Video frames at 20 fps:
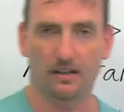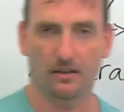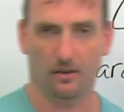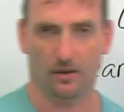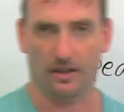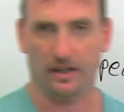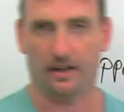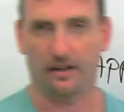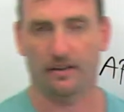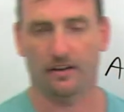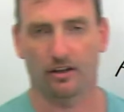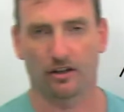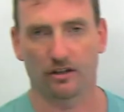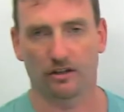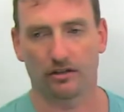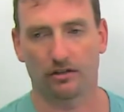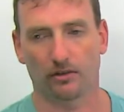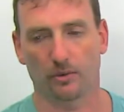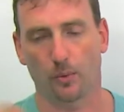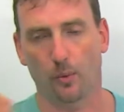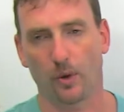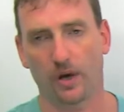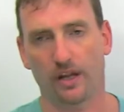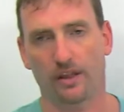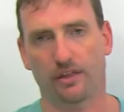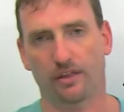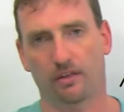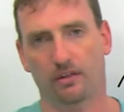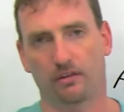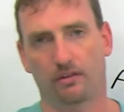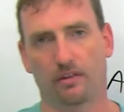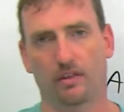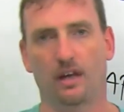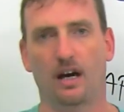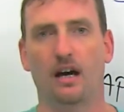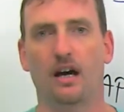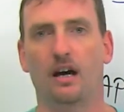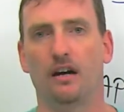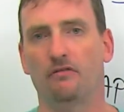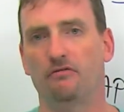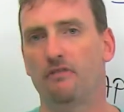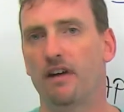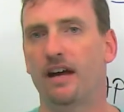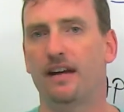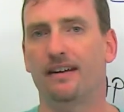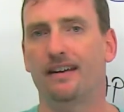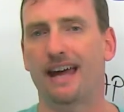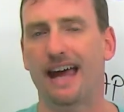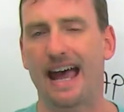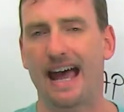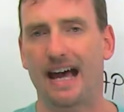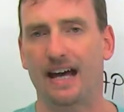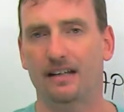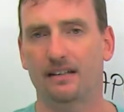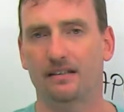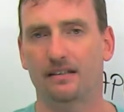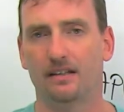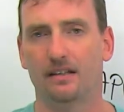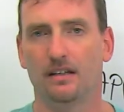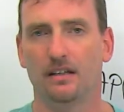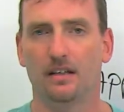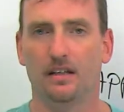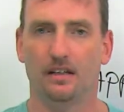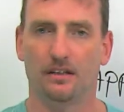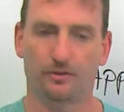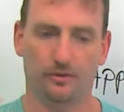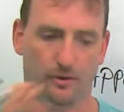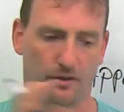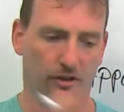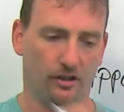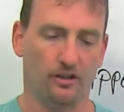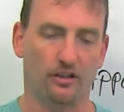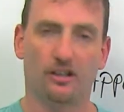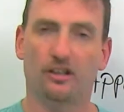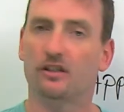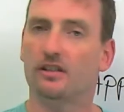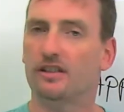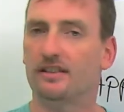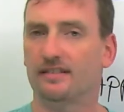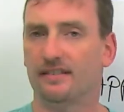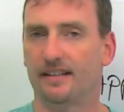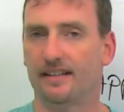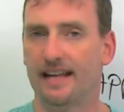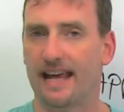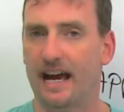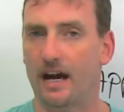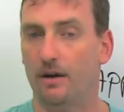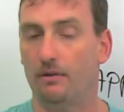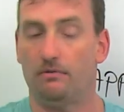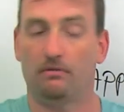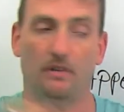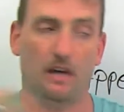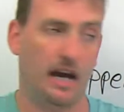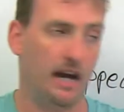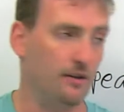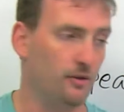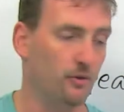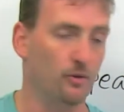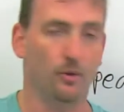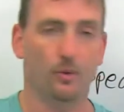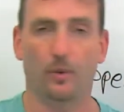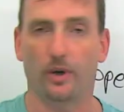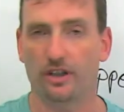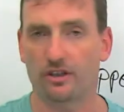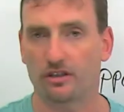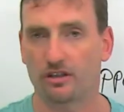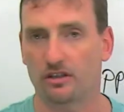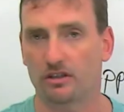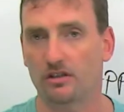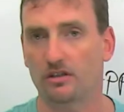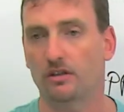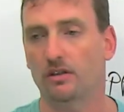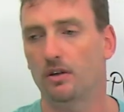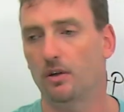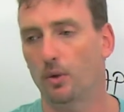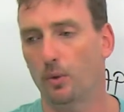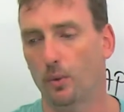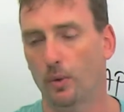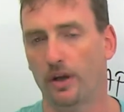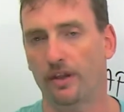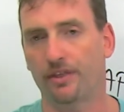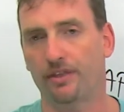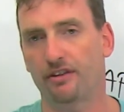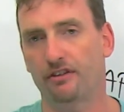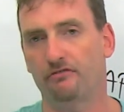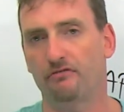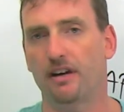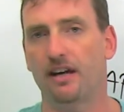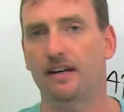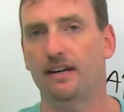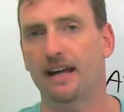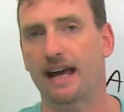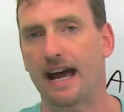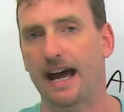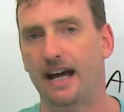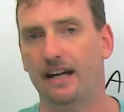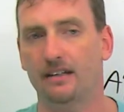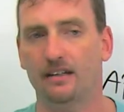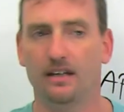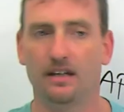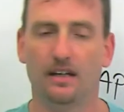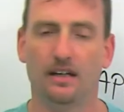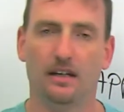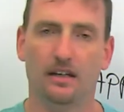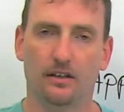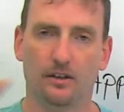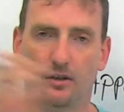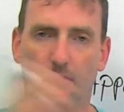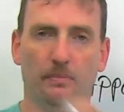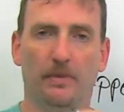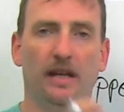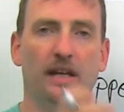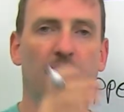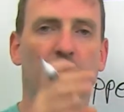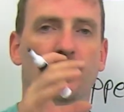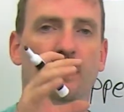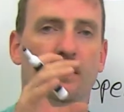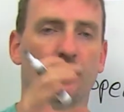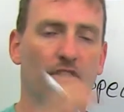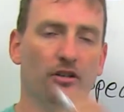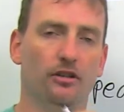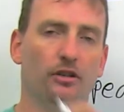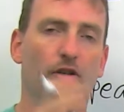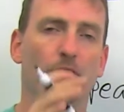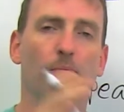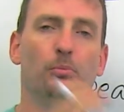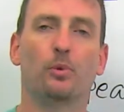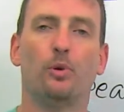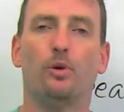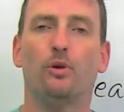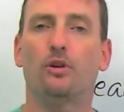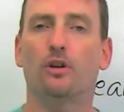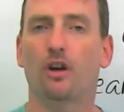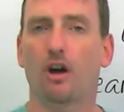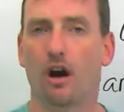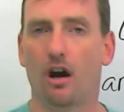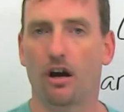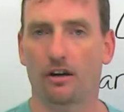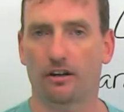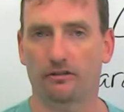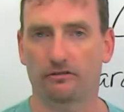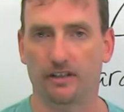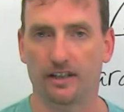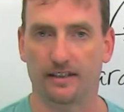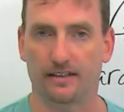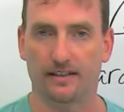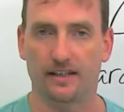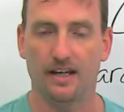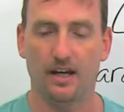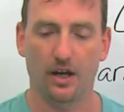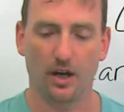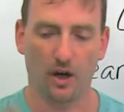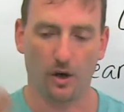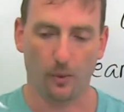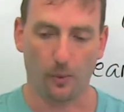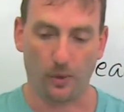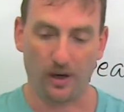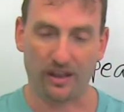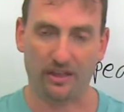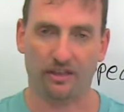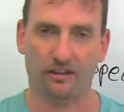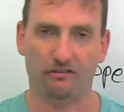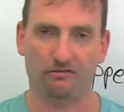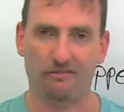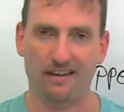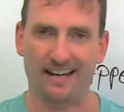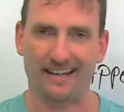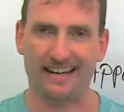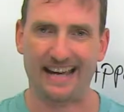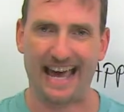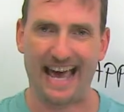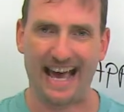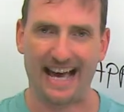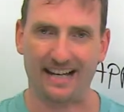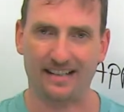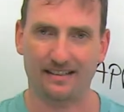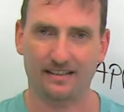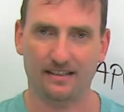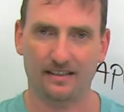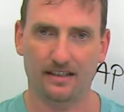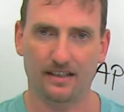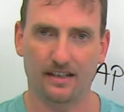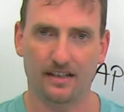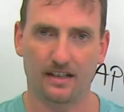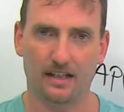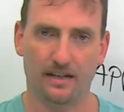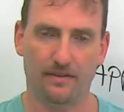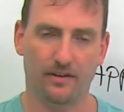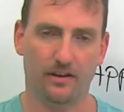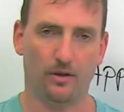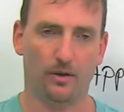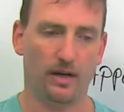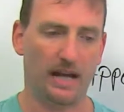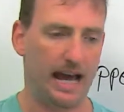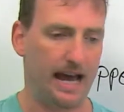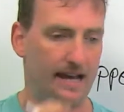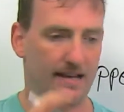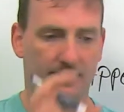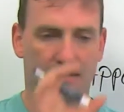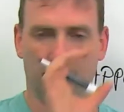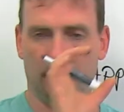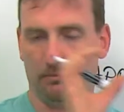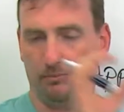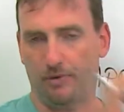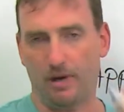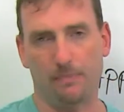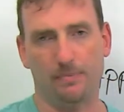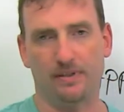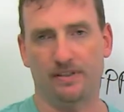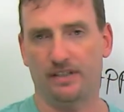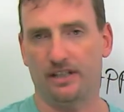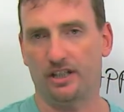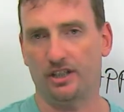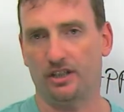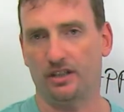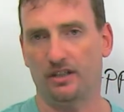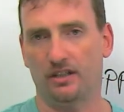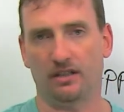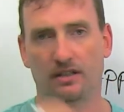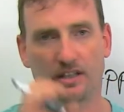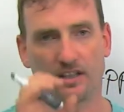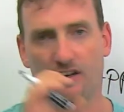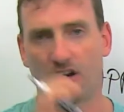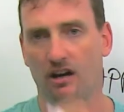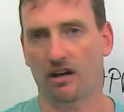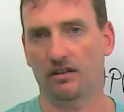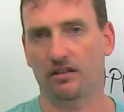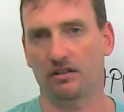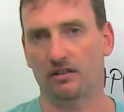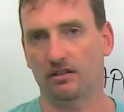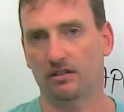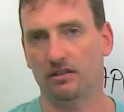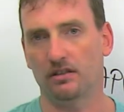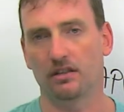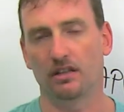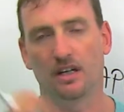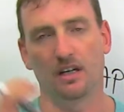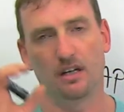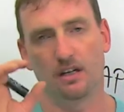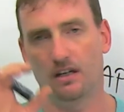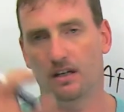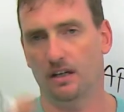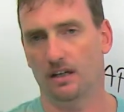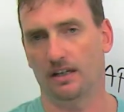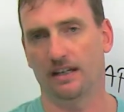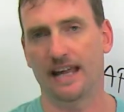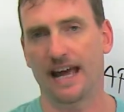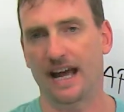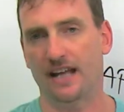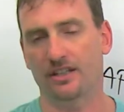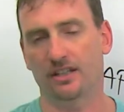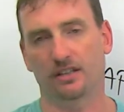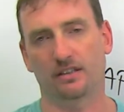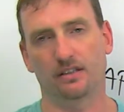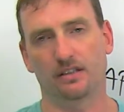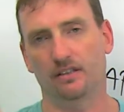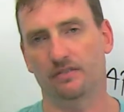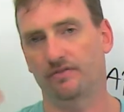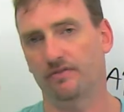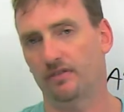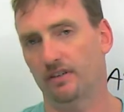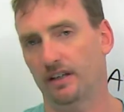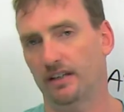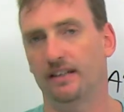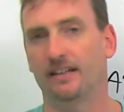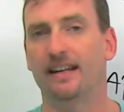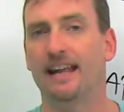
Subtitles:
okay? The girl with the red hat. So the girl is the noun, I don't know which girl. With the red hat, you're making the girl more concrete. With the red hat, even though it has a preposition, an article, an adjective, and a